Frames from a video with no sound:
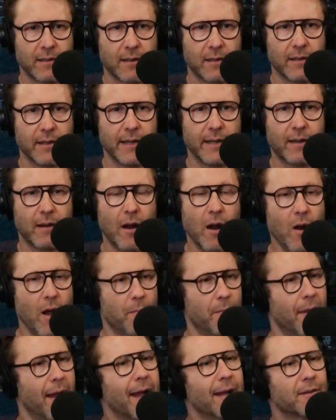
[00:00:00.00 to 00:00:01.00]
Click. Oh,
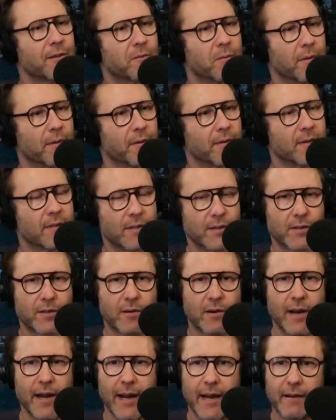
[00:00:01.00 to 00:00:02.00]
I matched with her. This
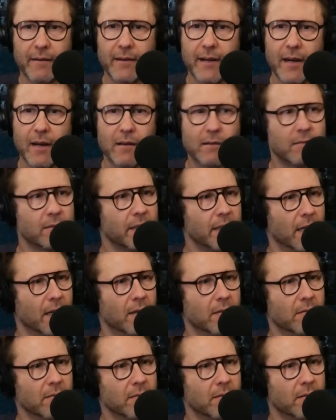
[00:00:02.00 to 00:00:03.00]
is great. And then I'll, you
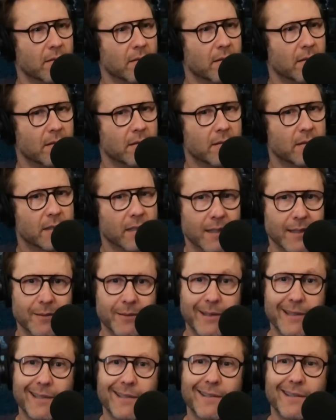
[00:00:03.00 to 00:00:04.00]
know, should I
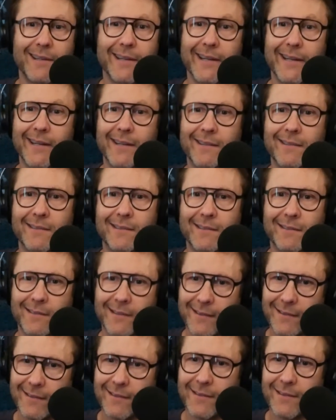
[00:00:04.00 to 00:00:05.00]
wait a day?
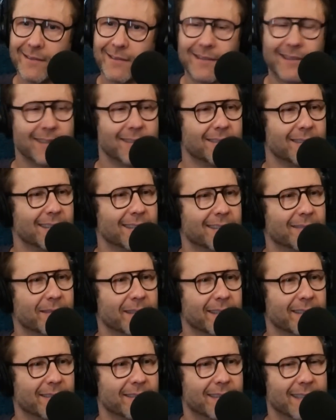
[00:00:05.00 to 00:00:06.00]
I don't want to
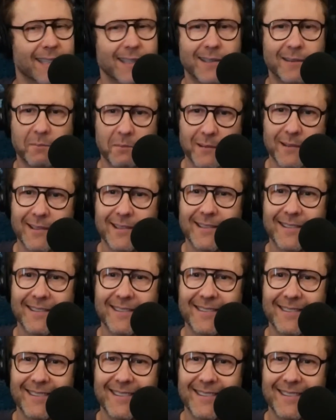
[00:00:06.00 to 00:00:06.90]
be desperate here.